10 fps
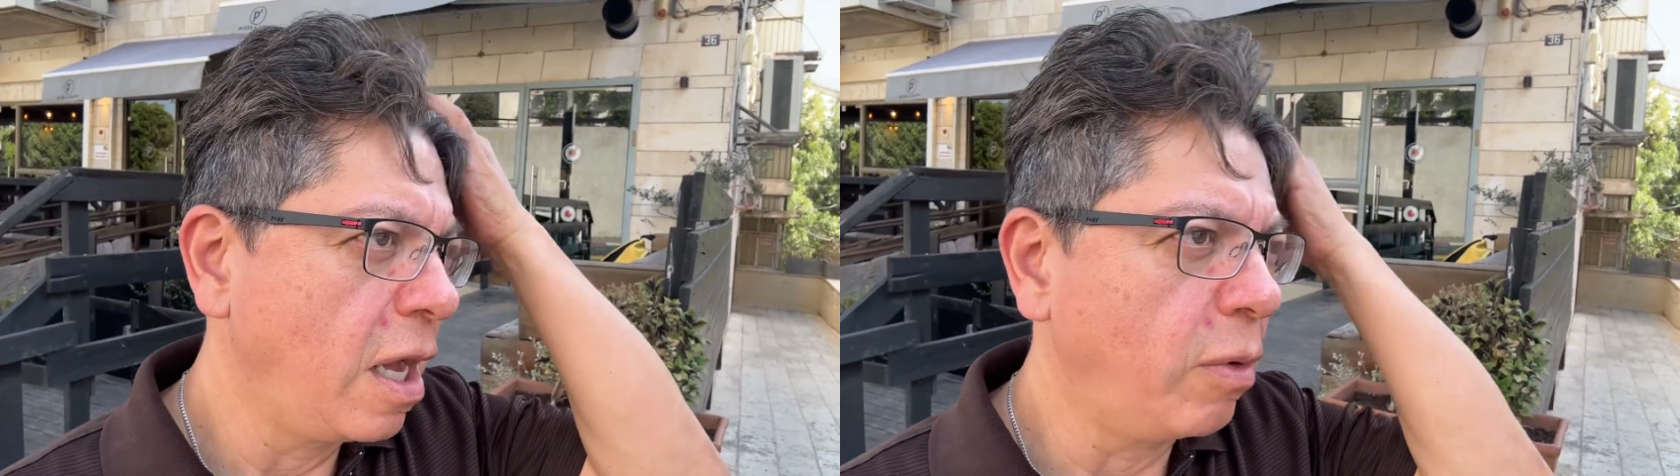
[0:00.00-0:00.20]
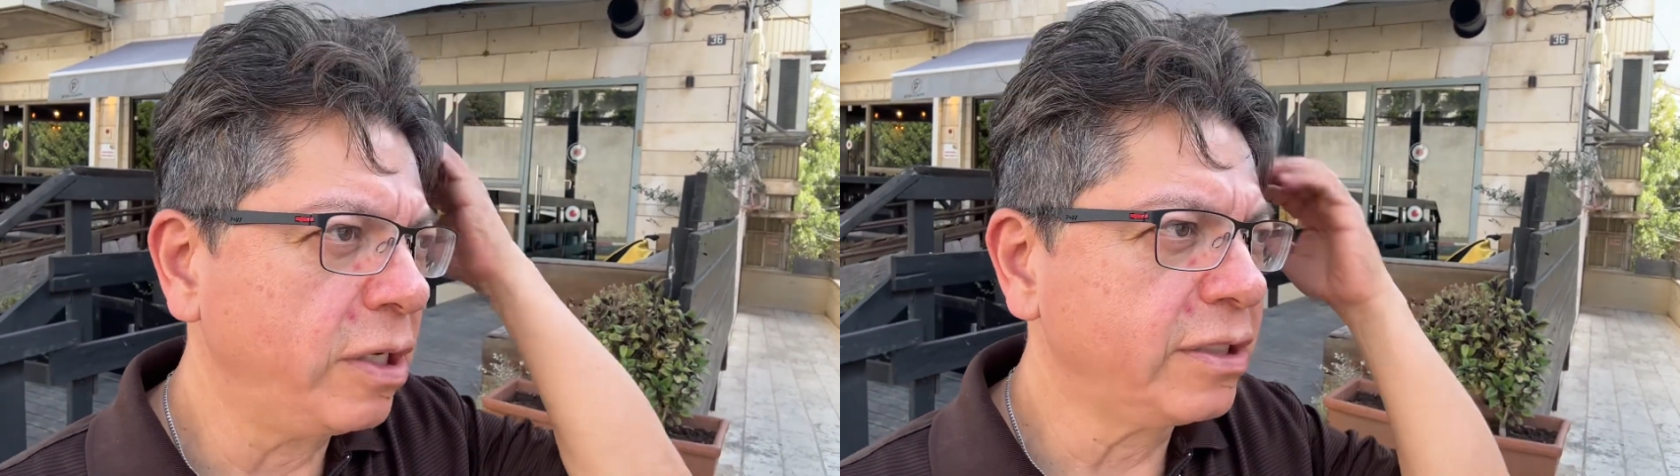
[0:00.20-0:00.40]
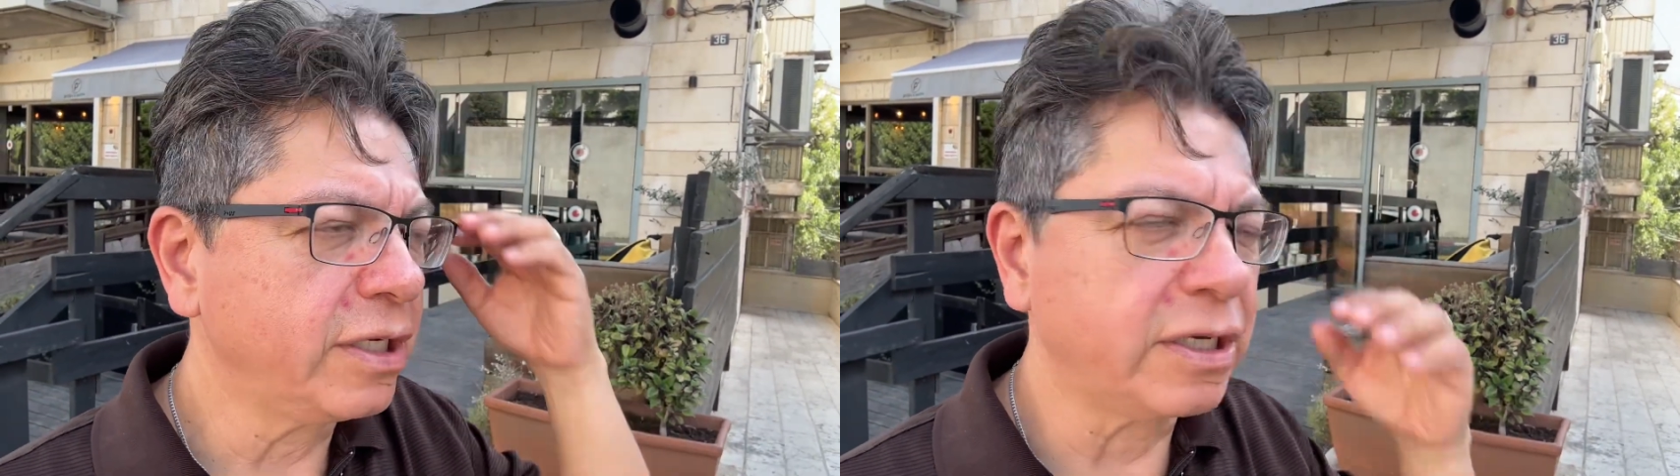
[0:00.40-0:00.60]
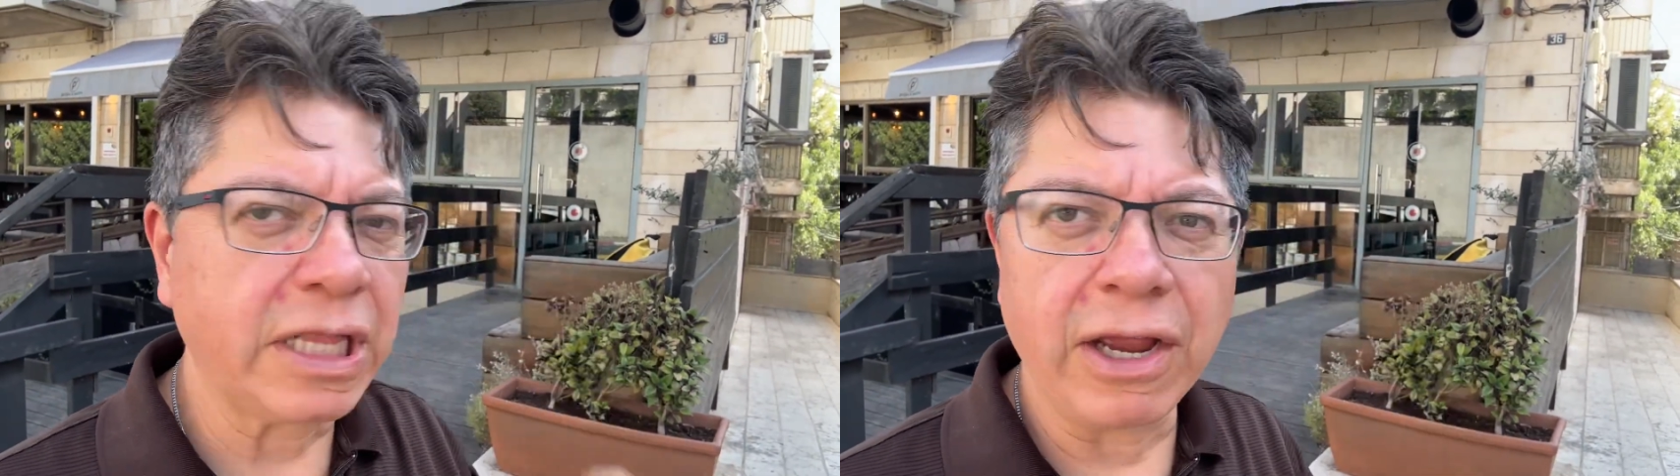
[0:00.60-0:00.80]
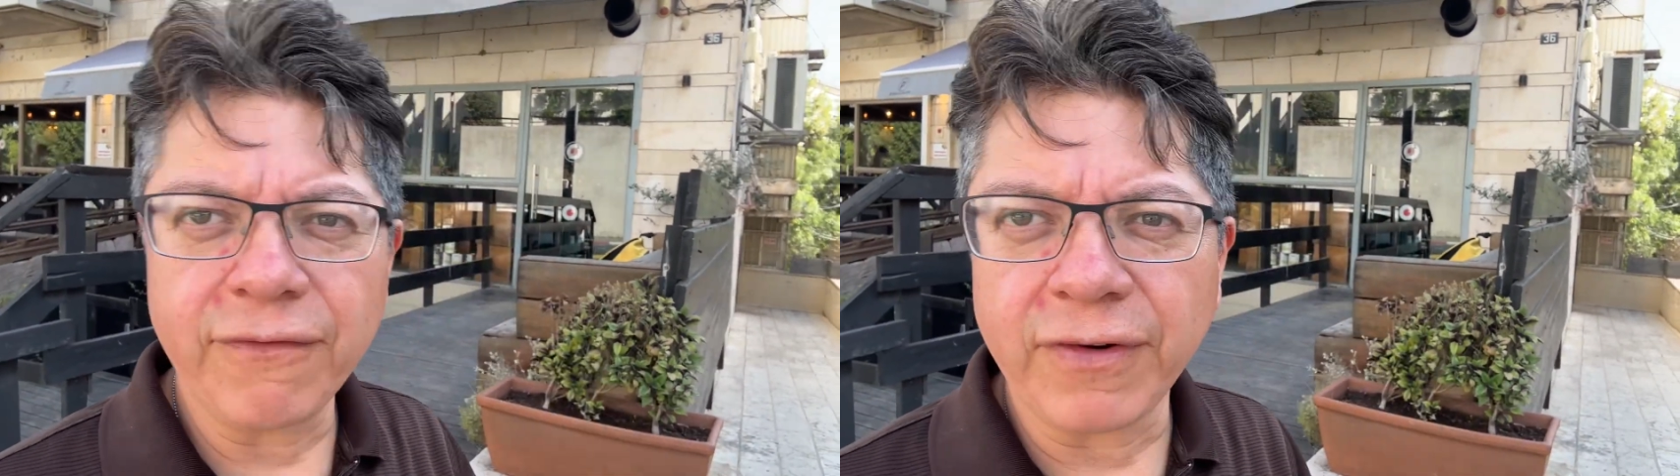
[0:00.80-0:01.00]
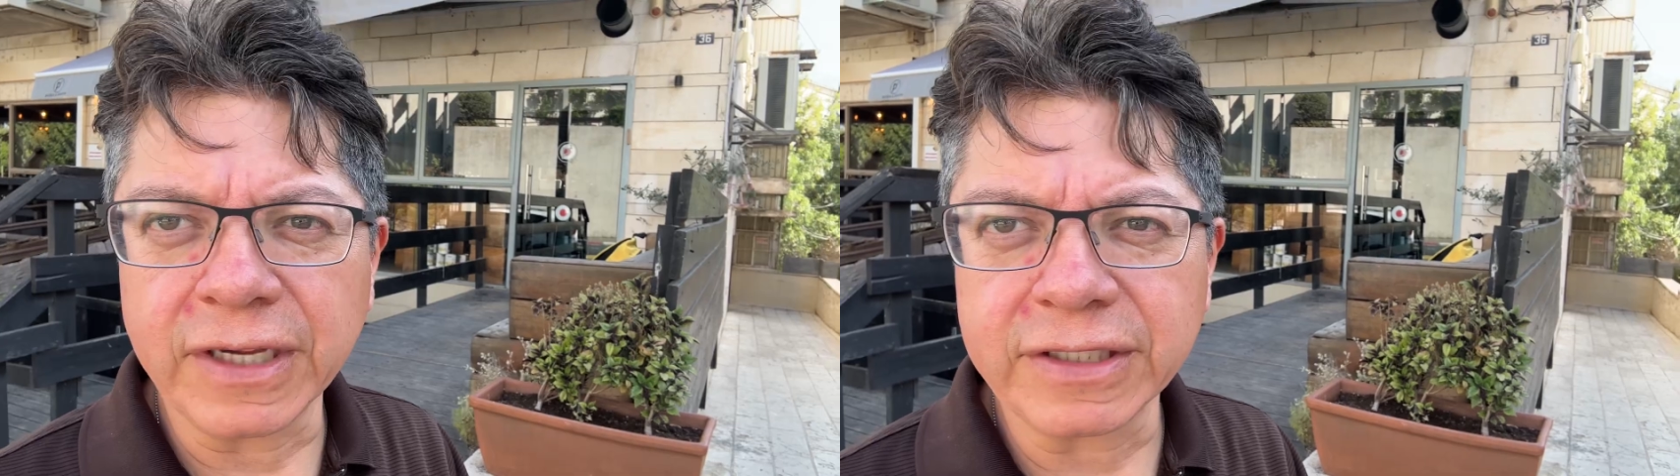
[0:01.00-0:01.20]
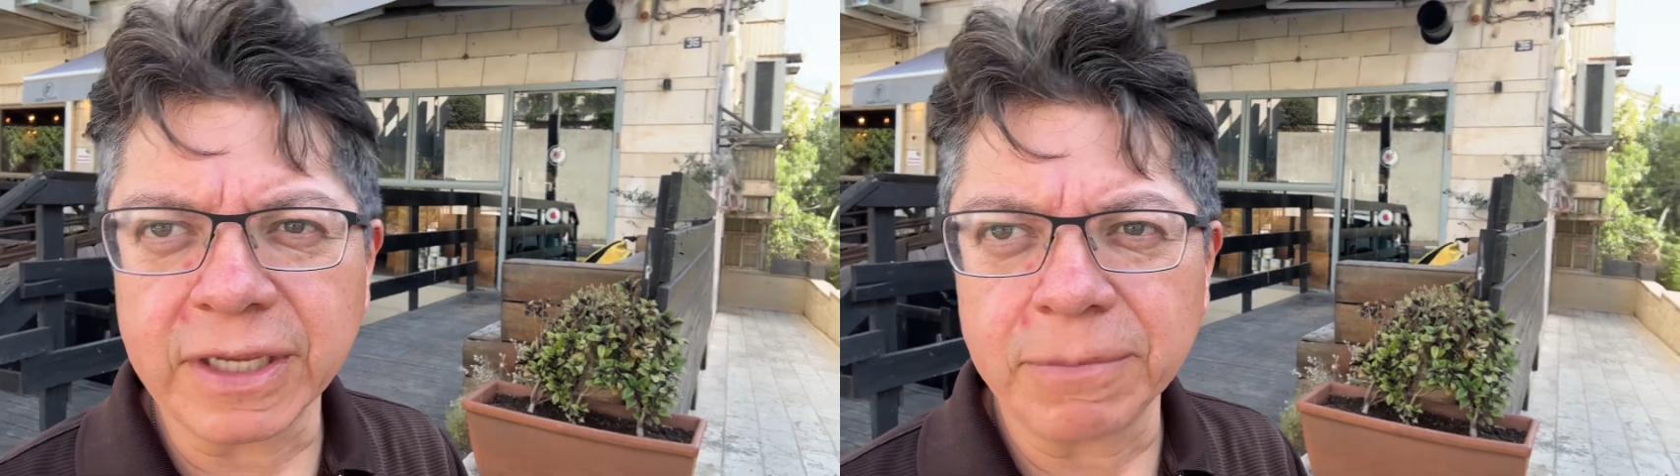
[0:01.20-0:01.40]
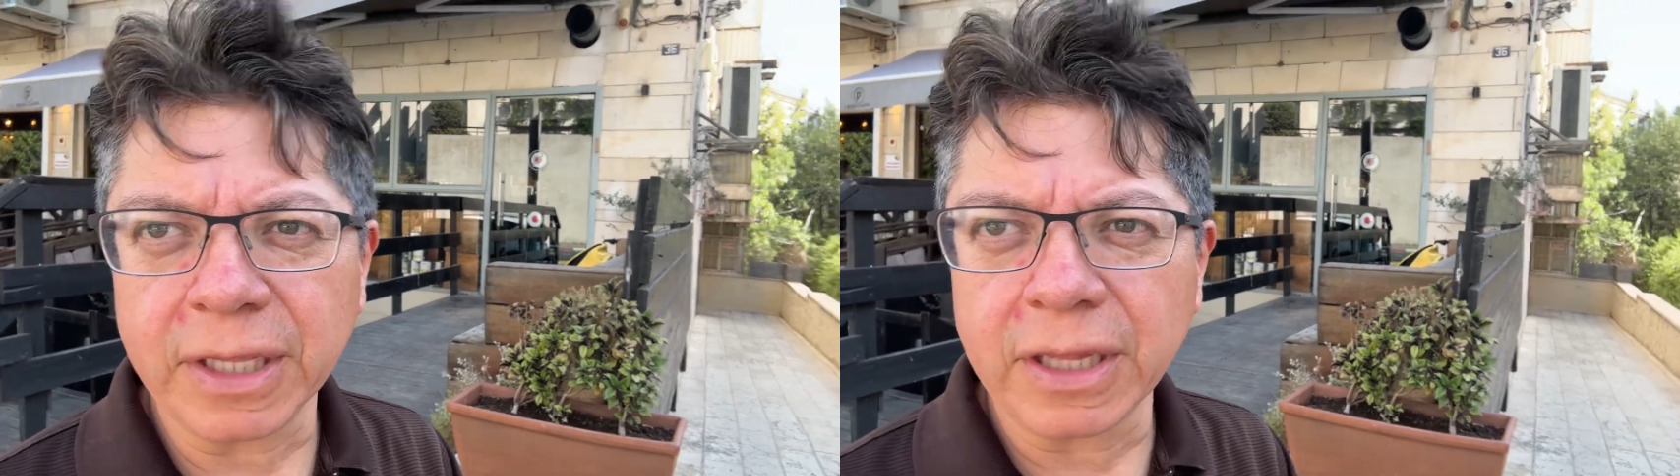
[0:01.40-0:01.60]
I wanted to clarify
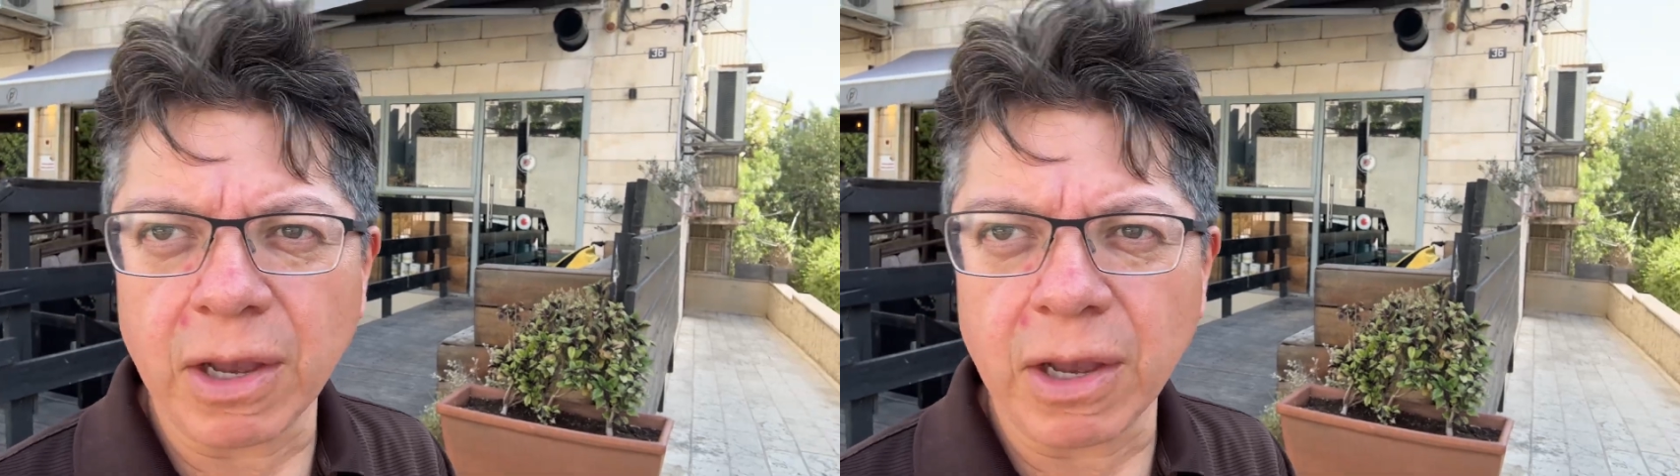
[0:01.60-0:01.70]
something